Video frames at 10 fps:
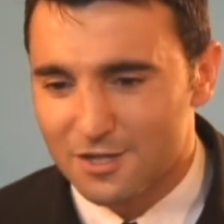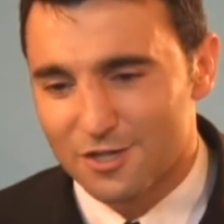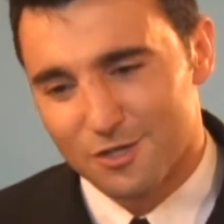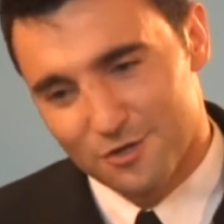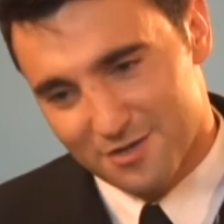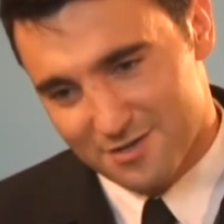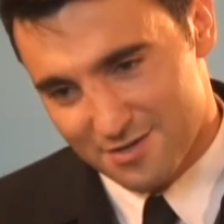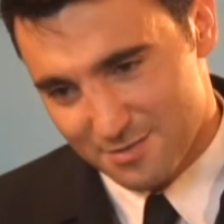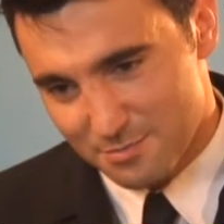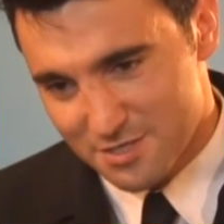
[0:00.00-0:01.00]
Look,
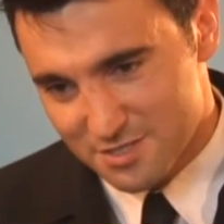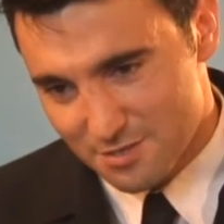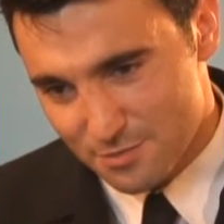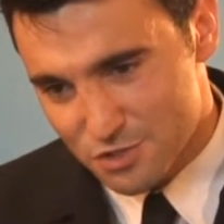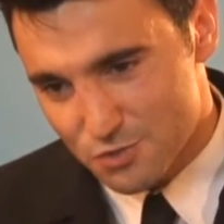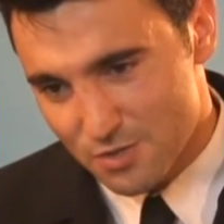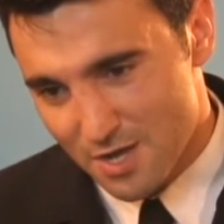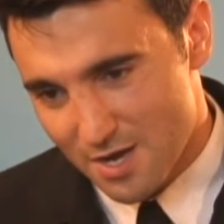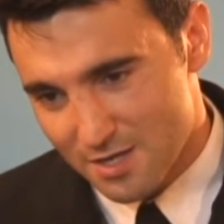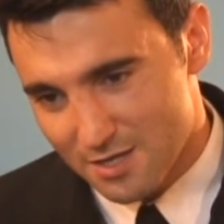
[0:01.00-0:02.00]
Mister
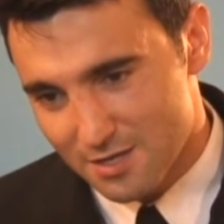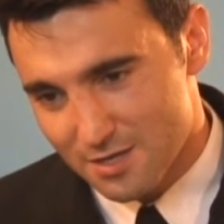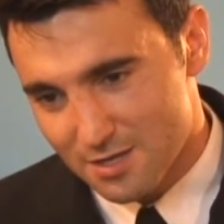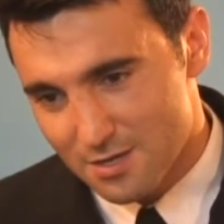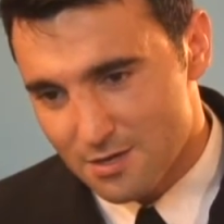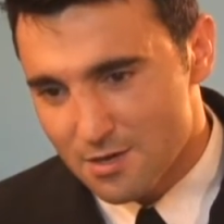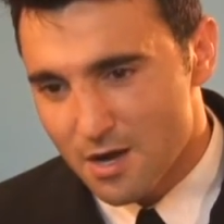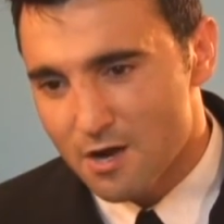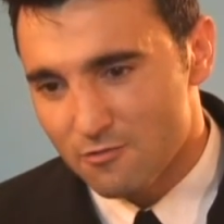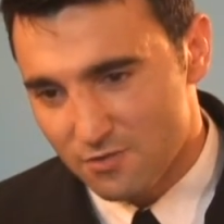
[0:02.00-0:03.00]
Mastroianni,
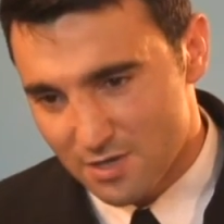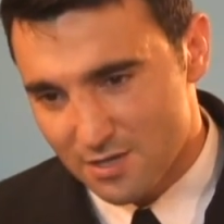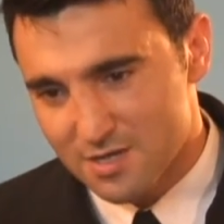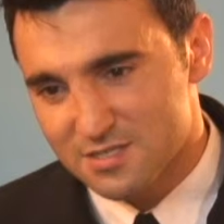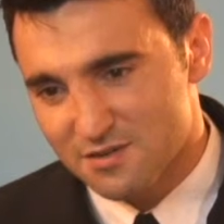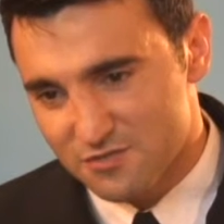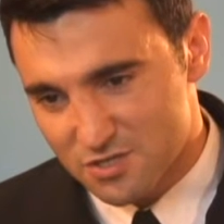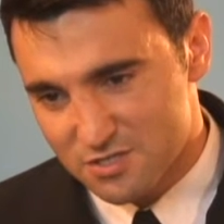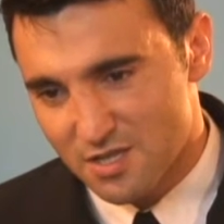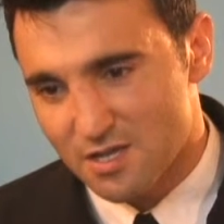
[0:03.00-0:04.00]
I realize that I've
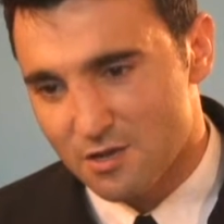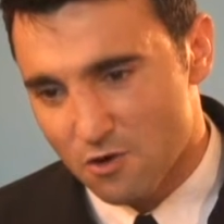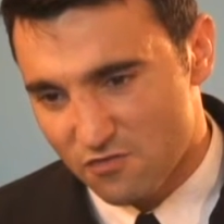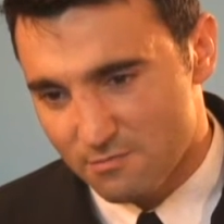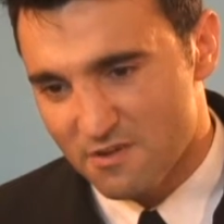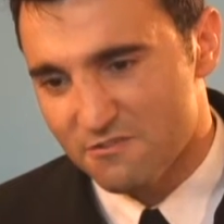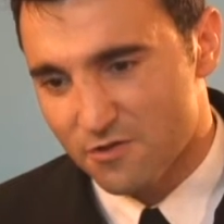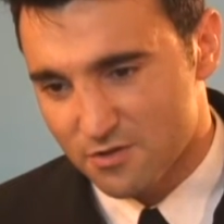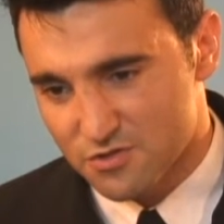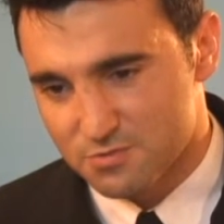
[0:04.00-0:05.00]
just taken over my
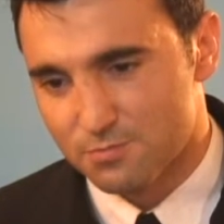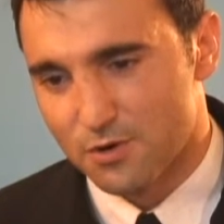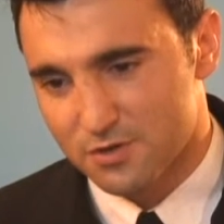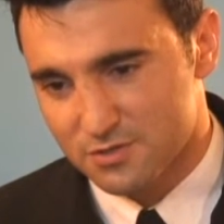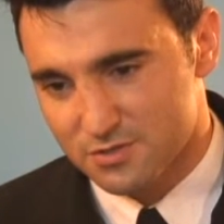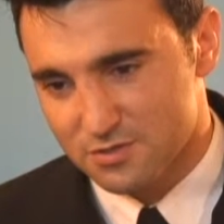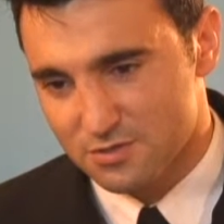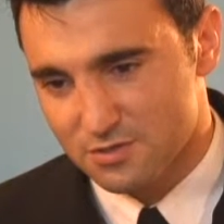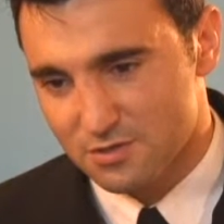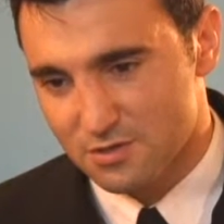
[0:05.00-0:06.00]
father's books.
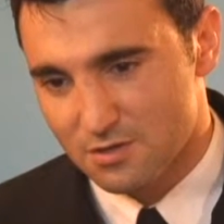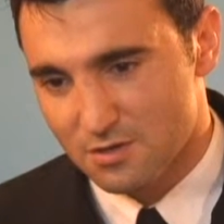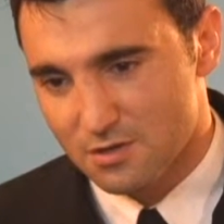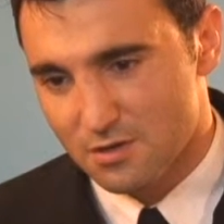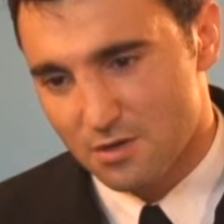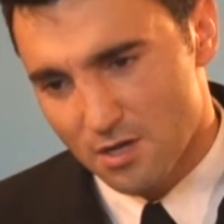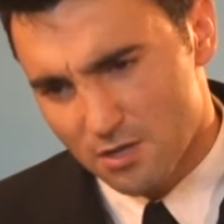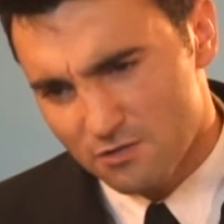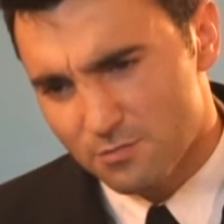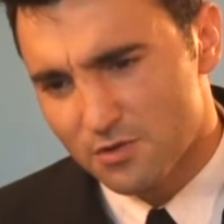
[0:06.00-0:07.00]

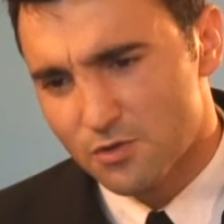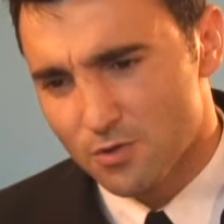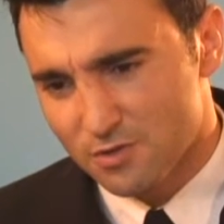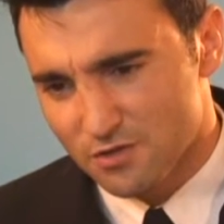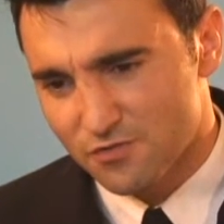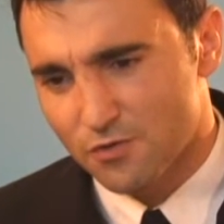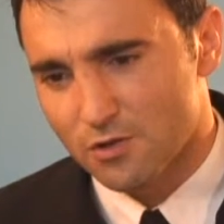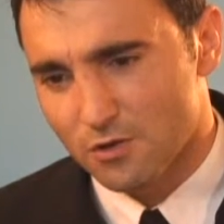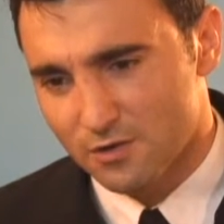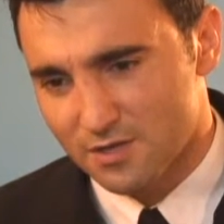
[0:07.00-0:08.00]
And you've been doing this for a
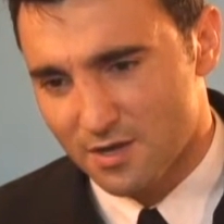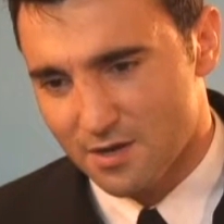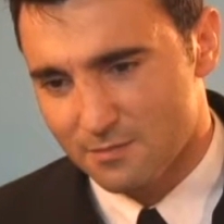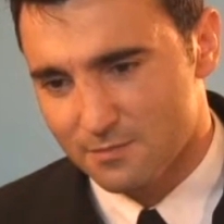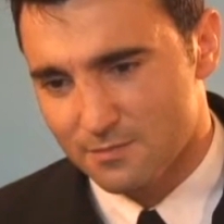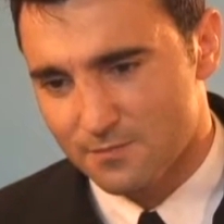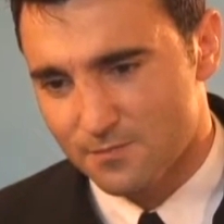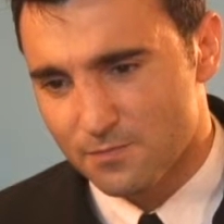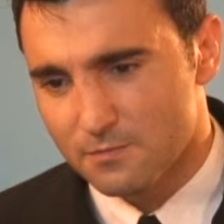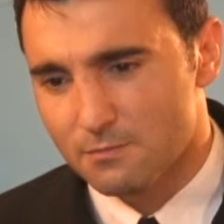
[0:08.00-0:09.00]
long time.
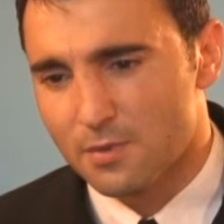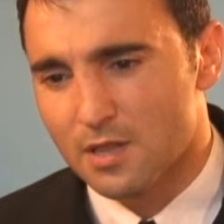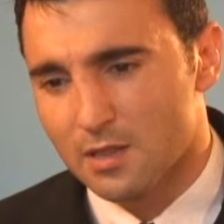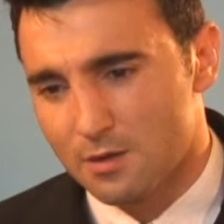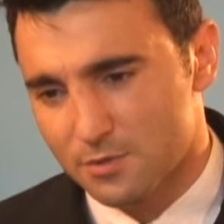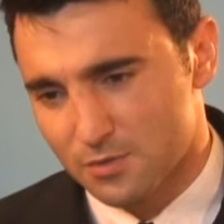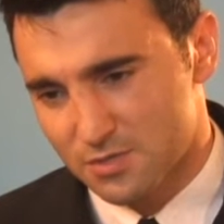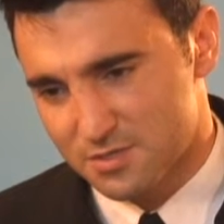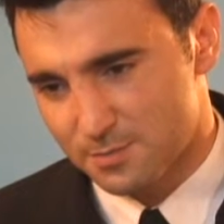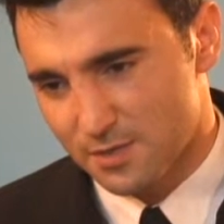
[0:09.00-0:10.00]
But allow me to
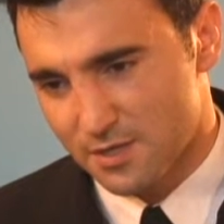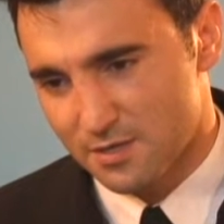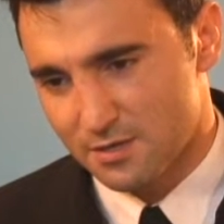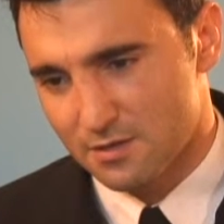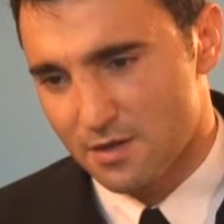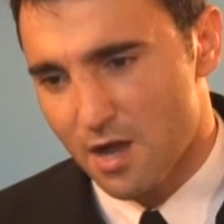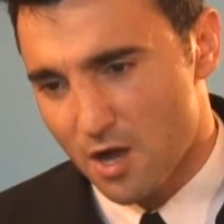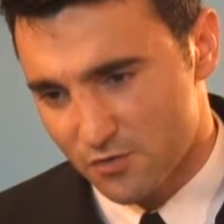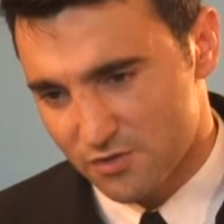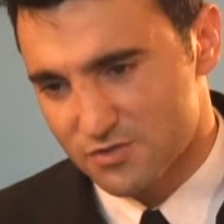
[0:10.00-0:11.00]
explain
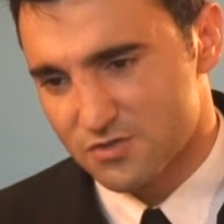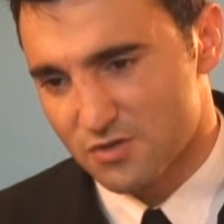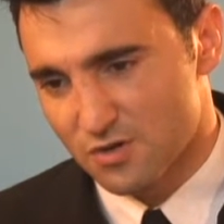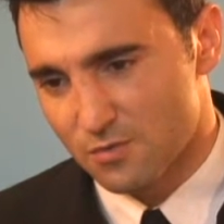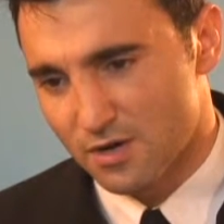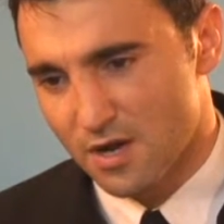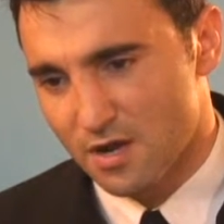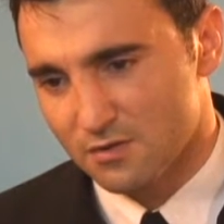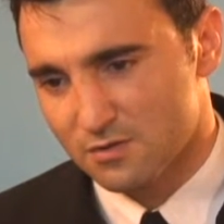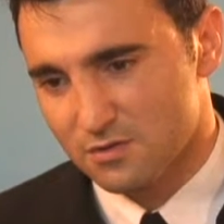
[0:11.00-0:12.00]
how this is going to work
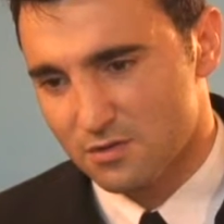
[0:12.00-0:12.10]
out.